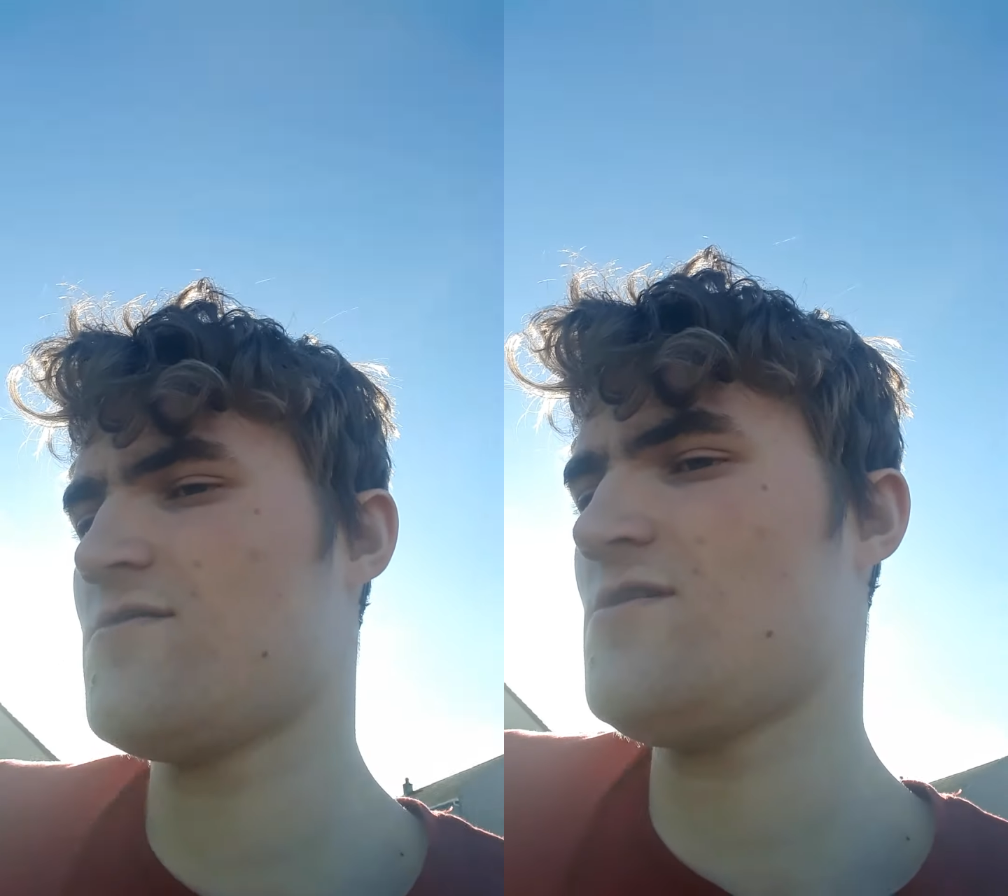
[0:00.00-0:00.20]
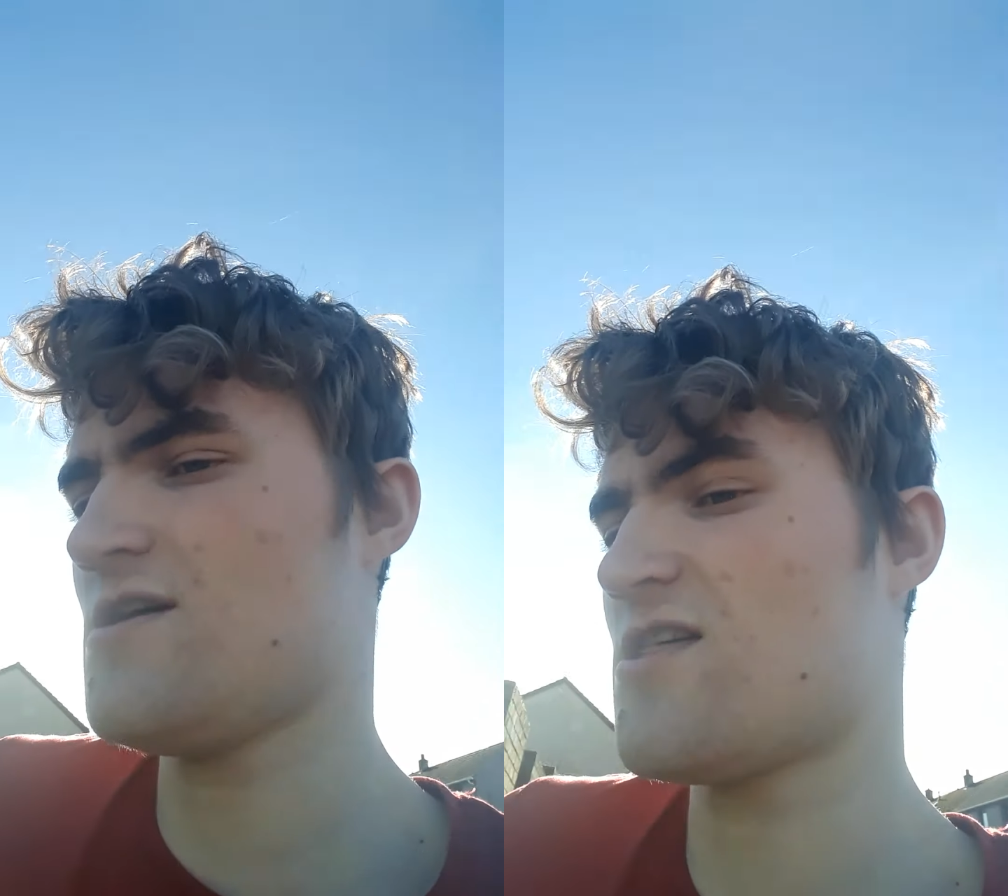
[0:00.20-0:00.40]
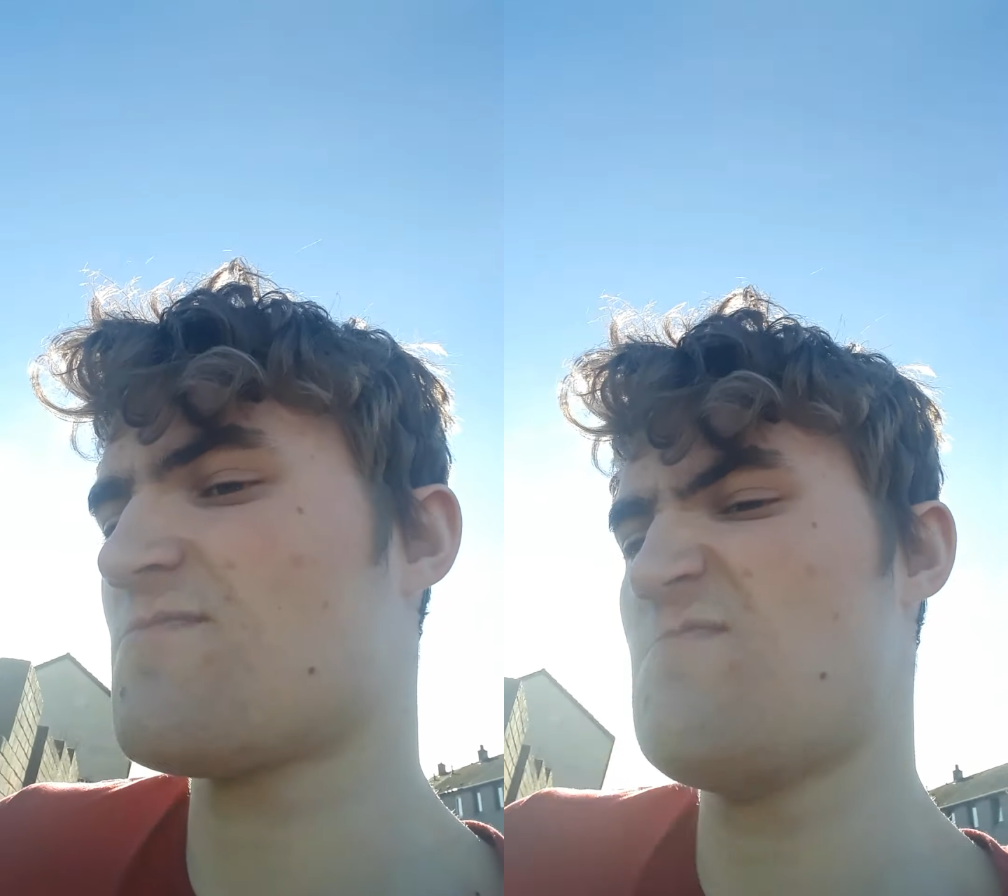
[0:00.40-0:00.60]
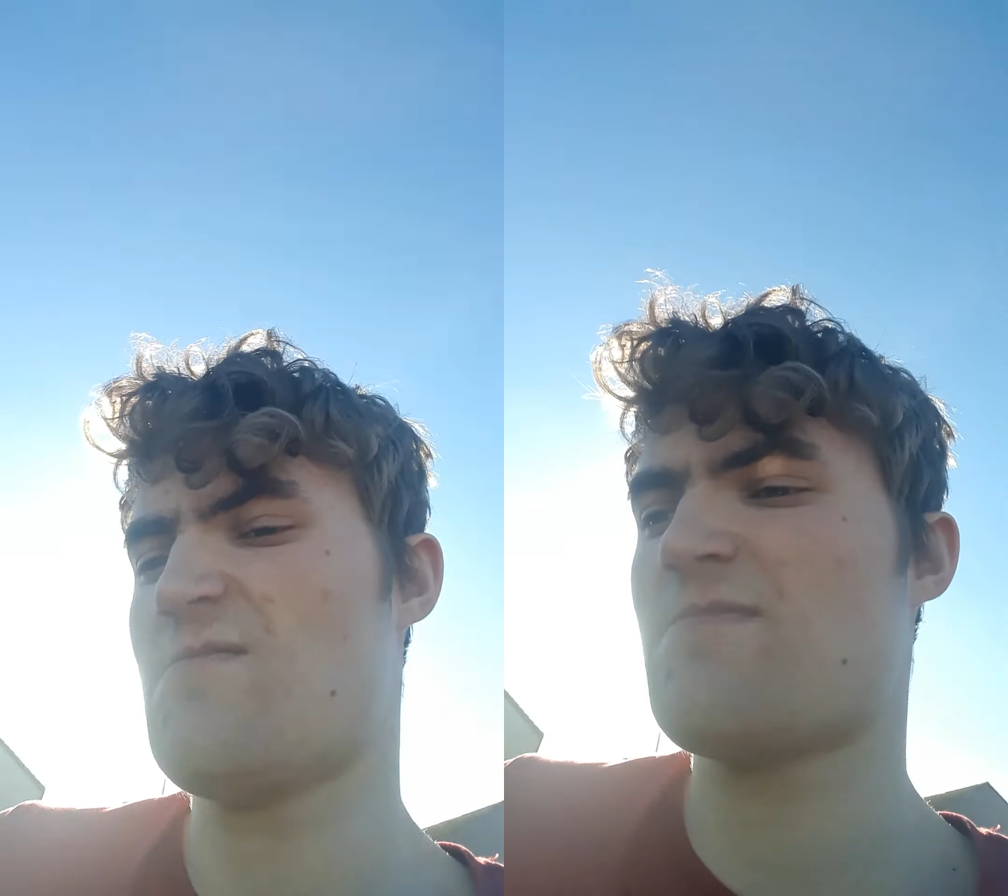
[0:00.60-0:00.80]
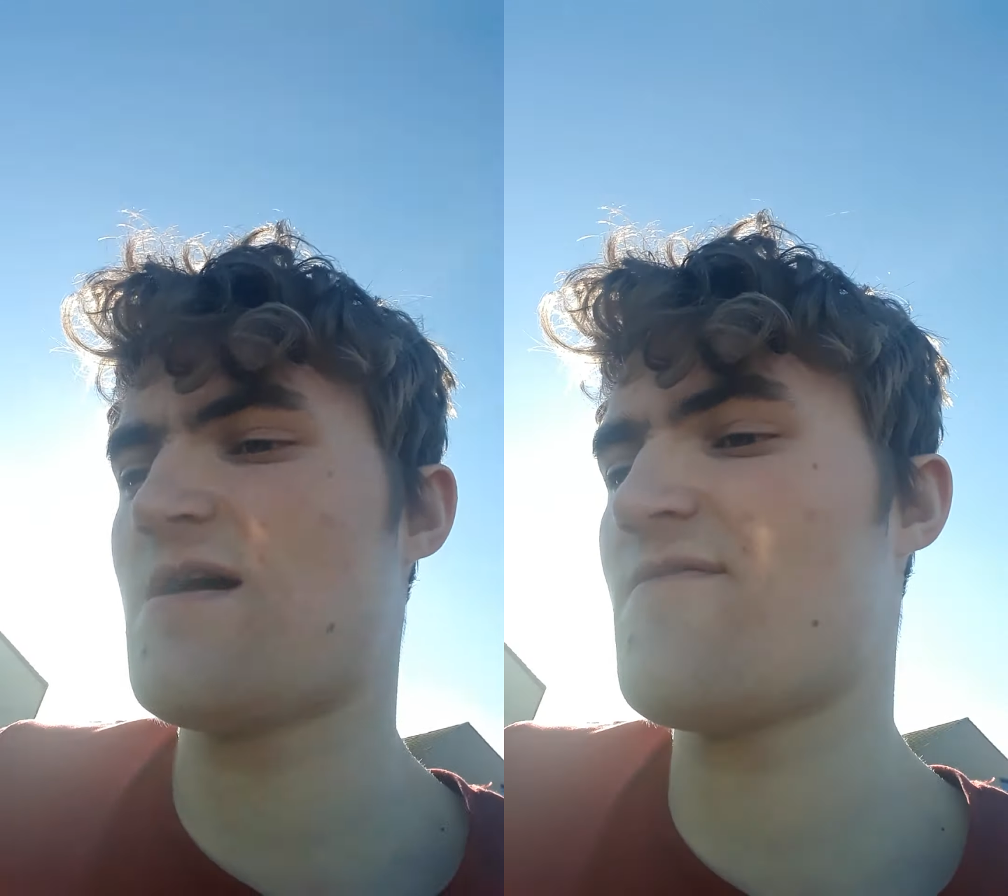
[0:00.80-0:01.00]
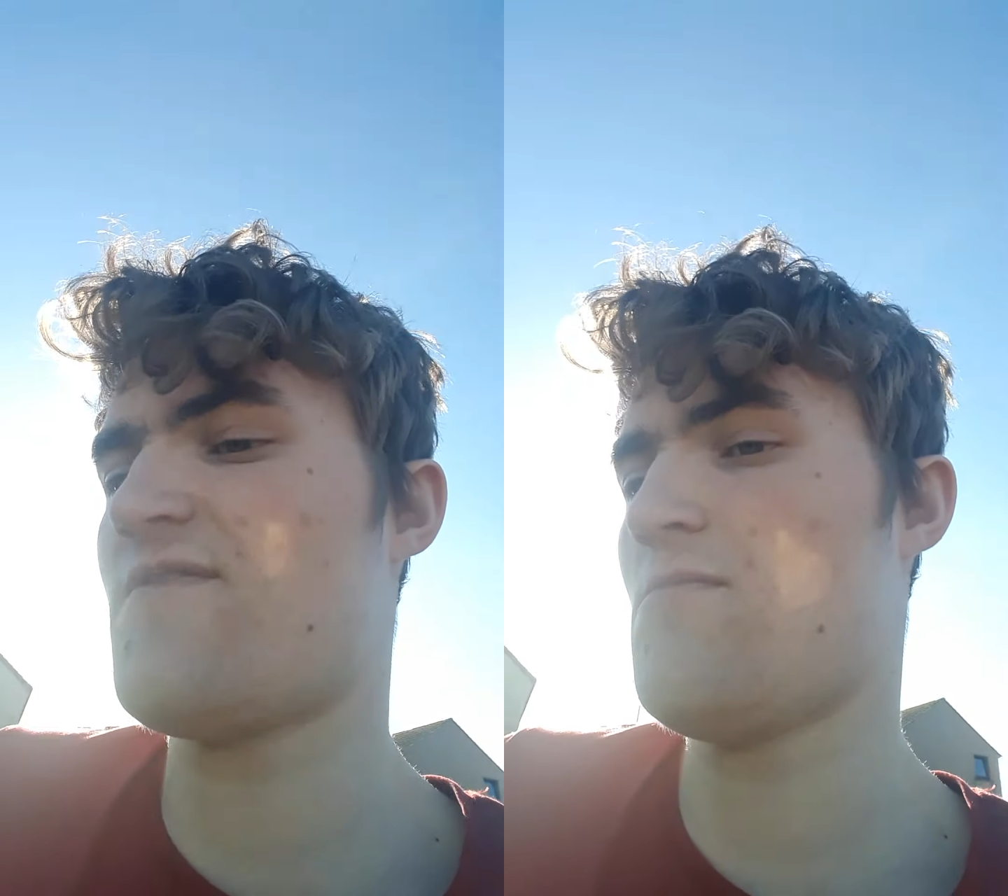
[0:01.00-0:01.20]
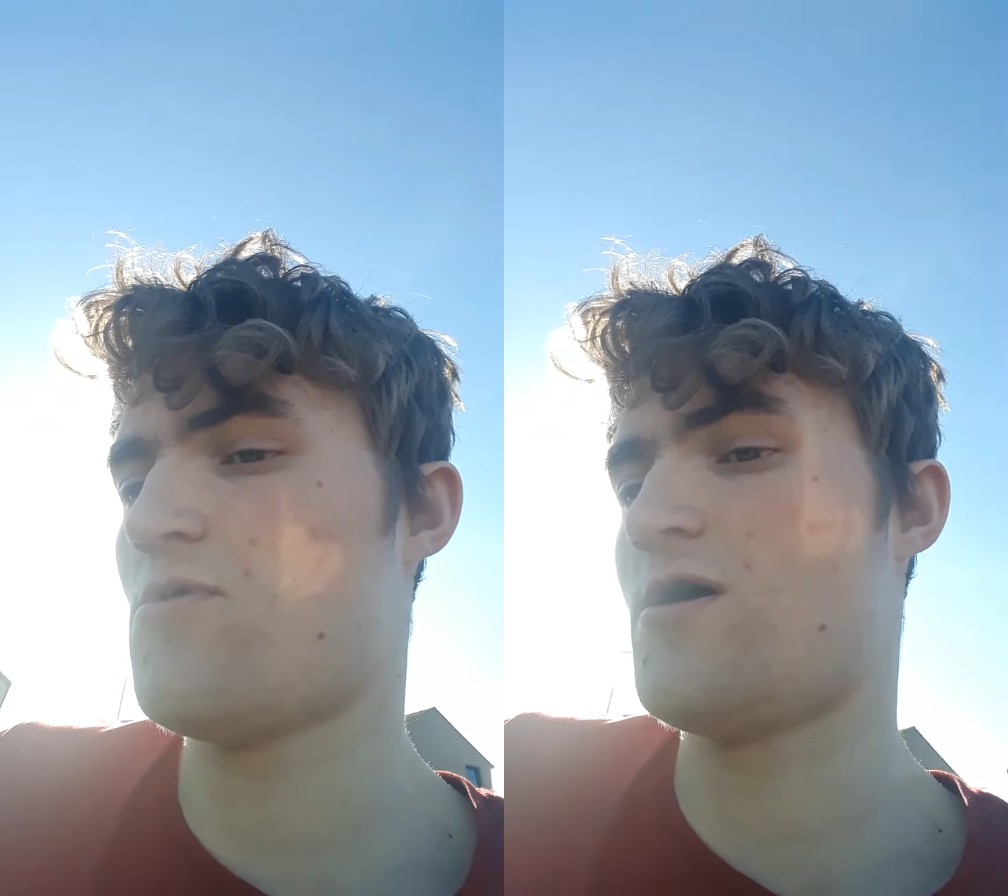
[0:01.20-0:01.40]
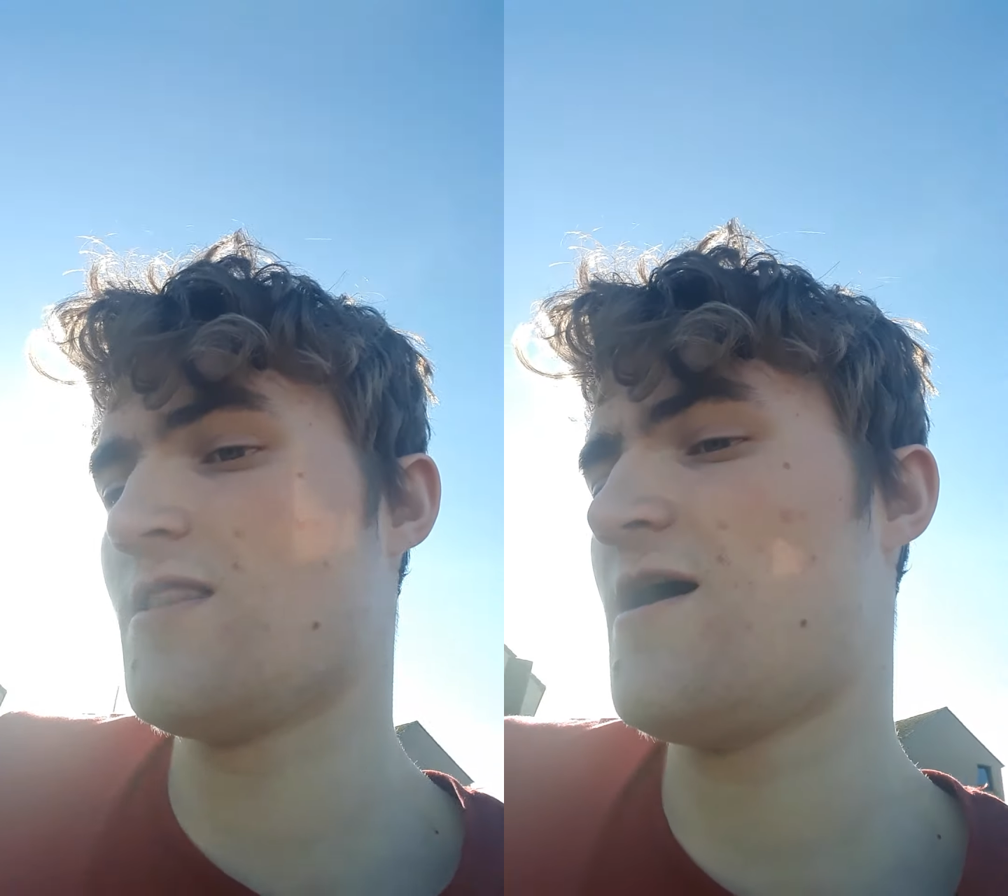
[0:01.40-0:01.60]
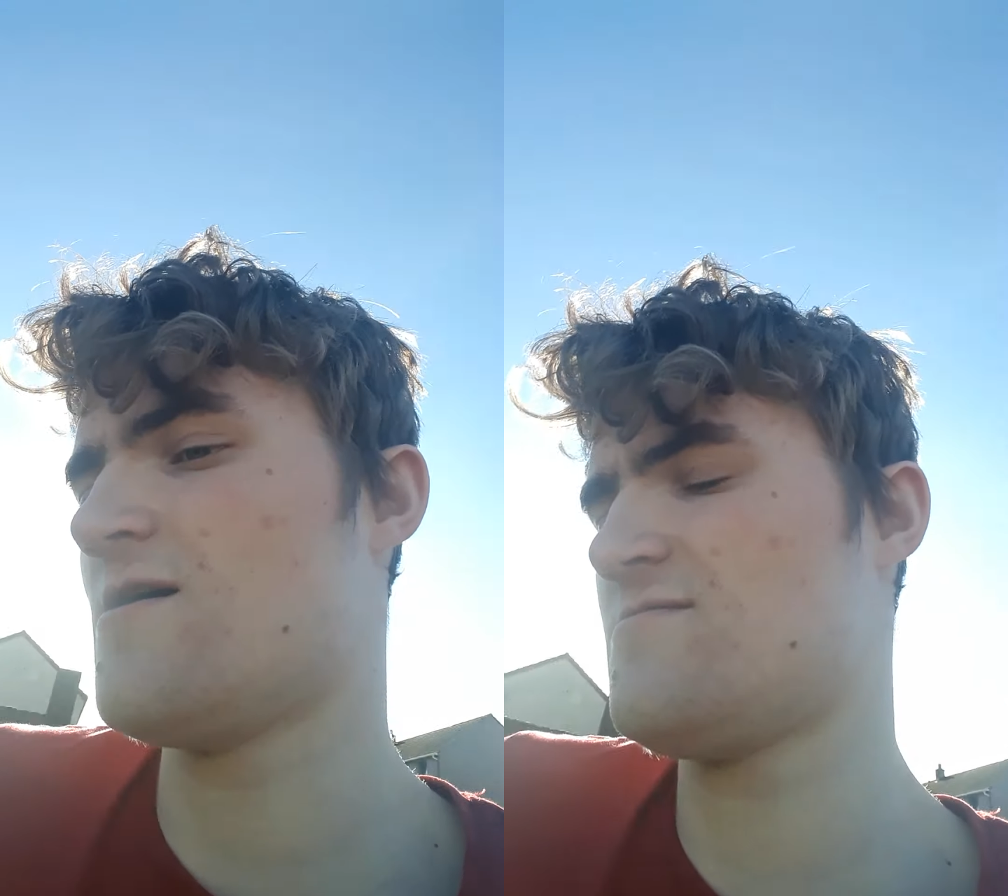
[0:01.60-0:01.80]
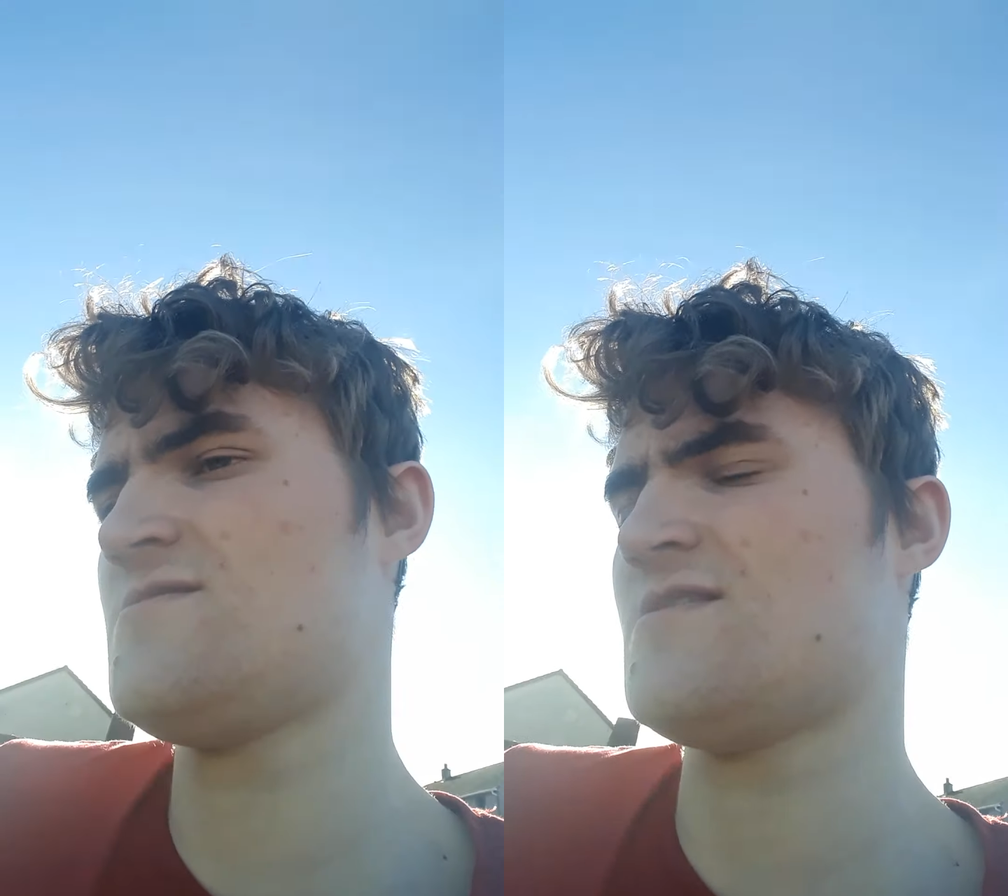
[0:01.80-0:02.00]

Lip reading: you know, it's just maybe I feel more alert